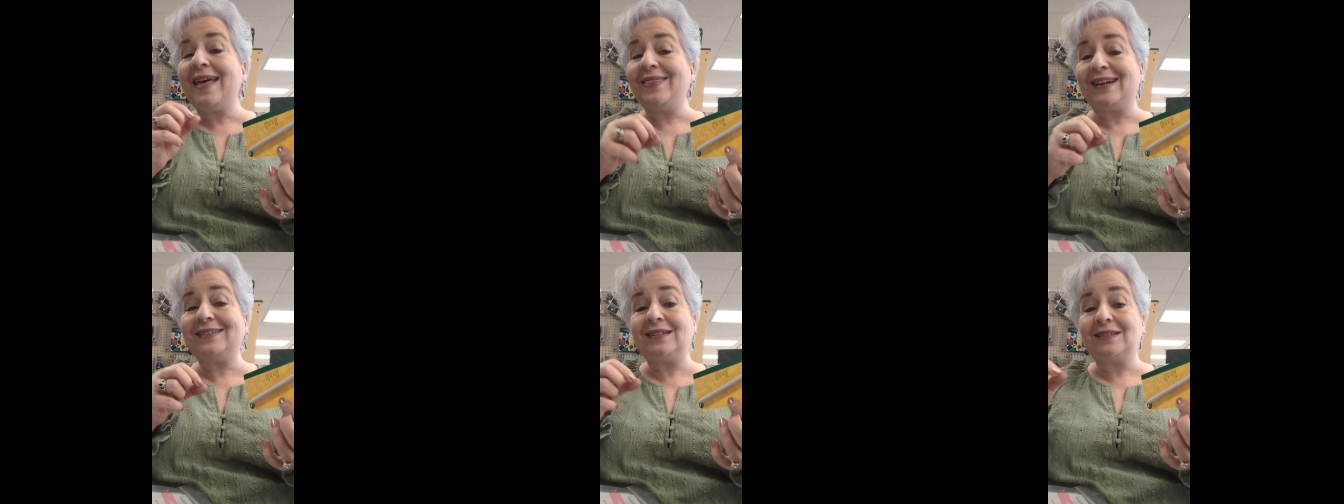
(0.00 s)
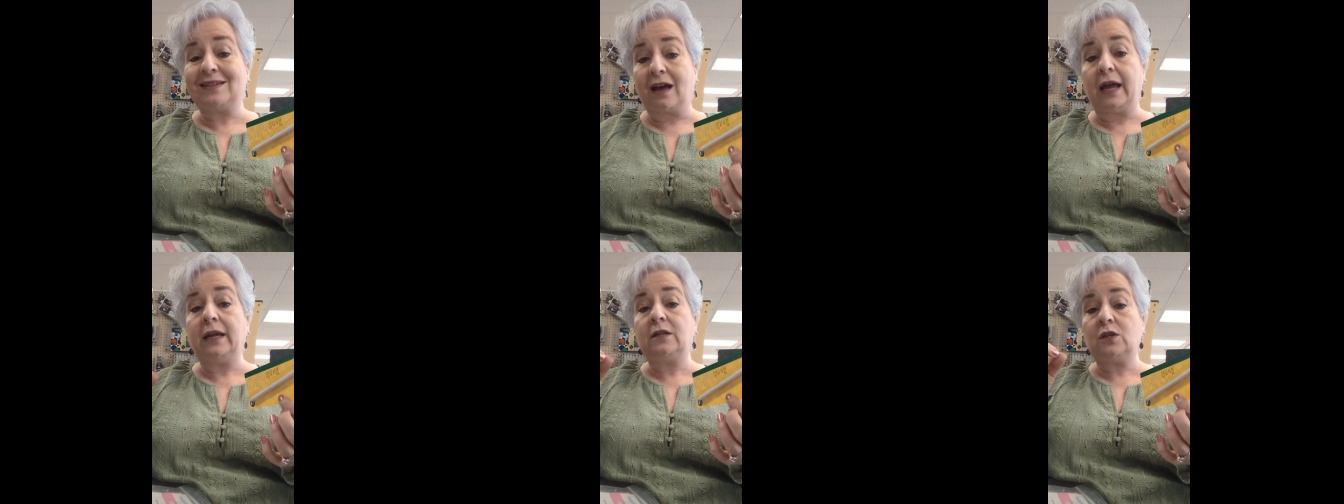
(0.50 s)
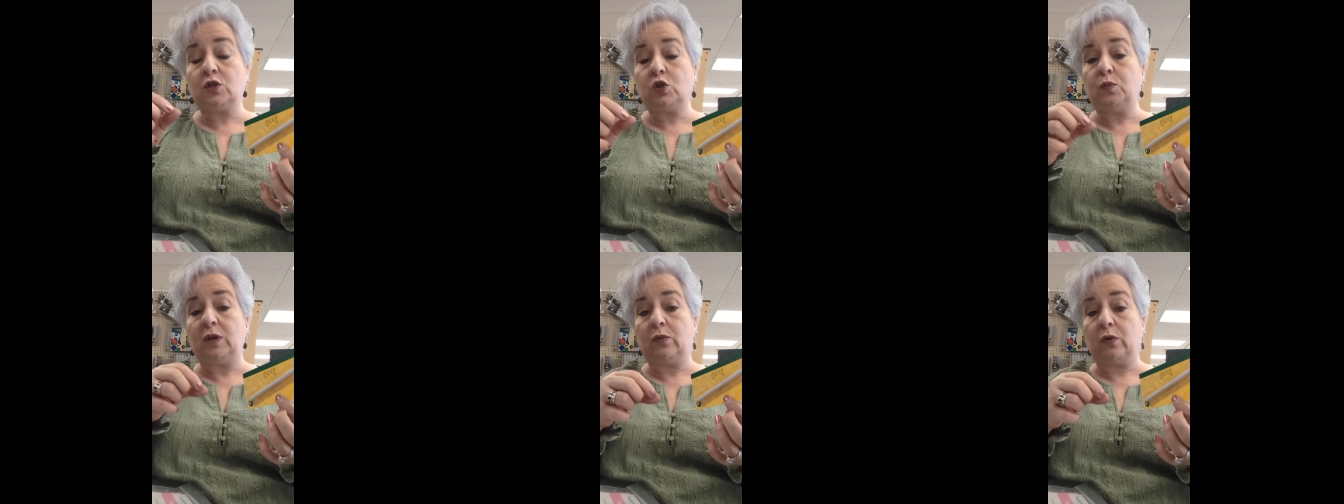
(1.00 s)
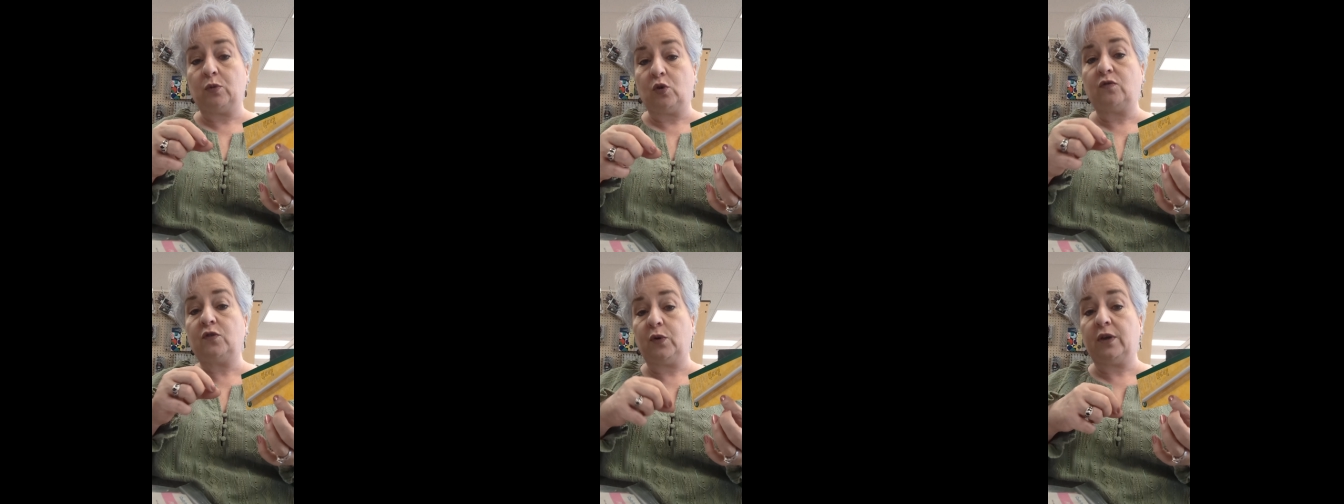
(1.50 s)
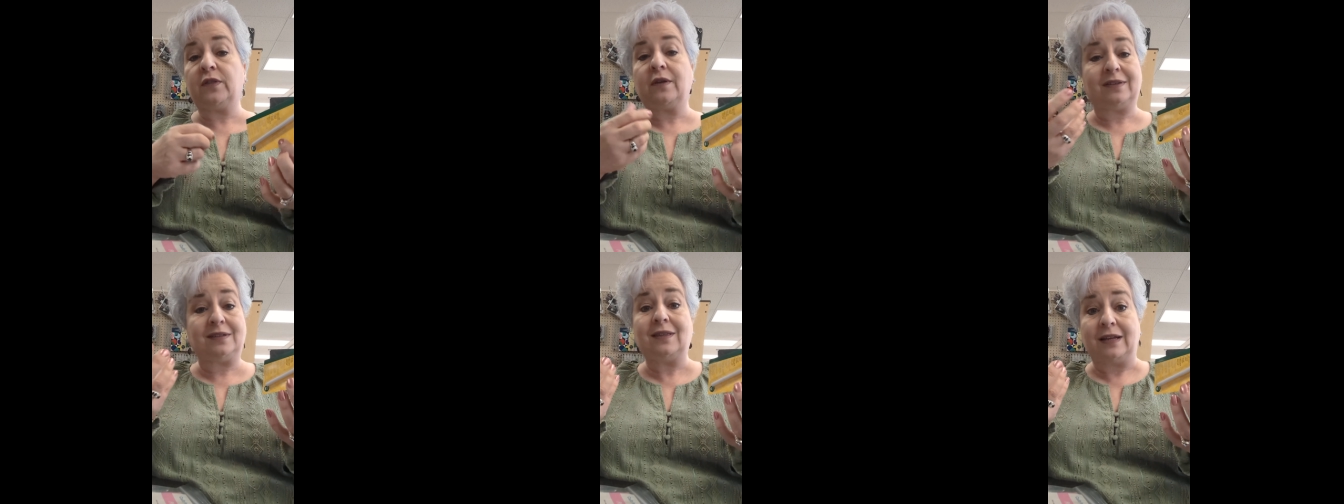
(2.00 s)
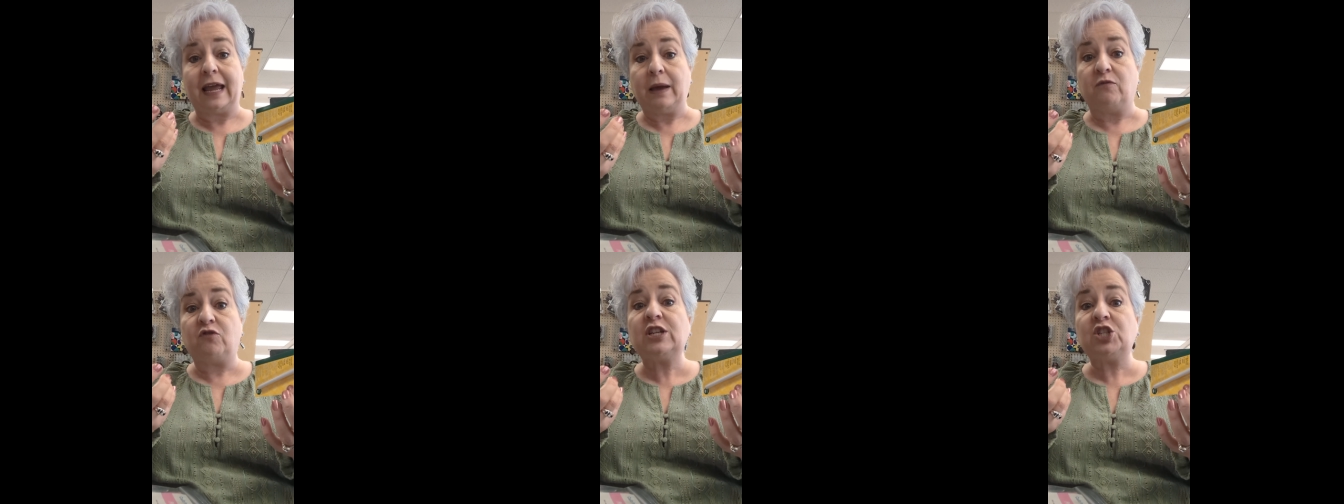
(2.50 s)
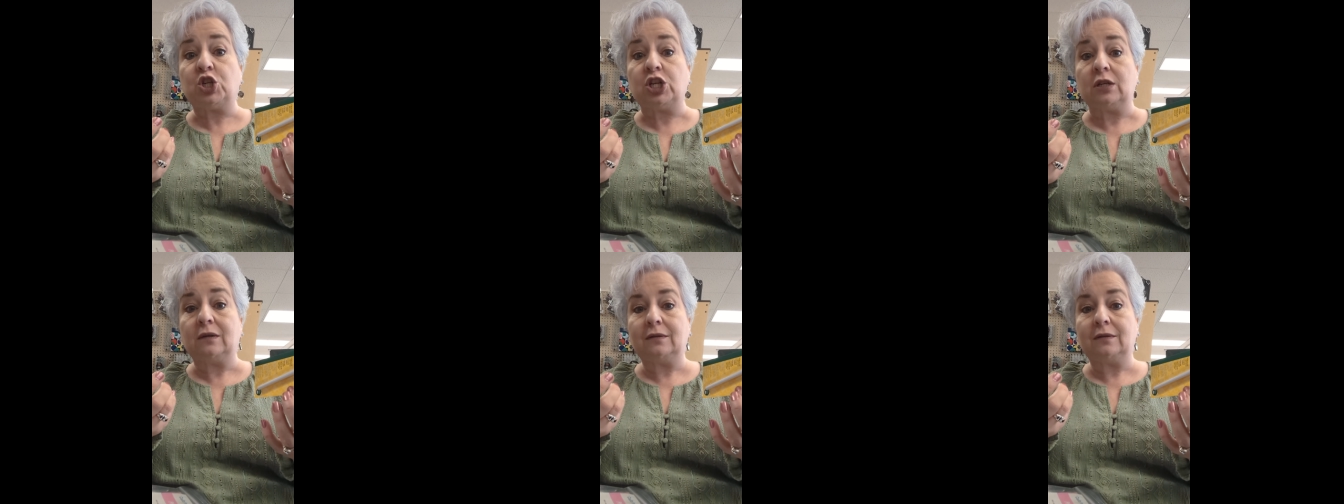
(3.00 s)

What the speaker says: That's designed to be removed with, it's in the name, friction,